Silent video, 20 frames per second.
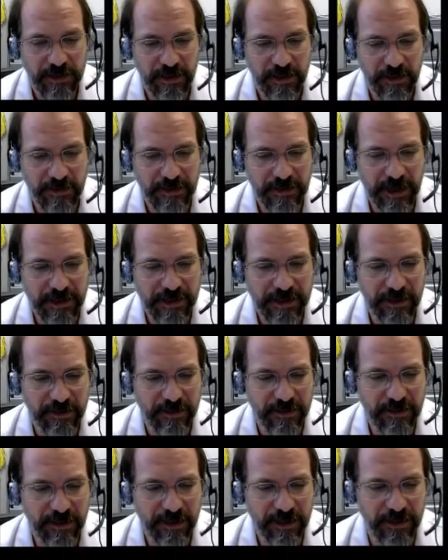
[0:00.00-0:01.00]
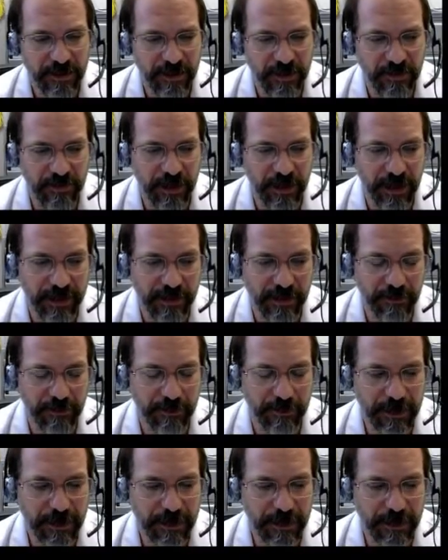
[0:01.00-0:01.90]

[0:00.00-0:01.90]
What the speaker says: So that tells you that you can bind 1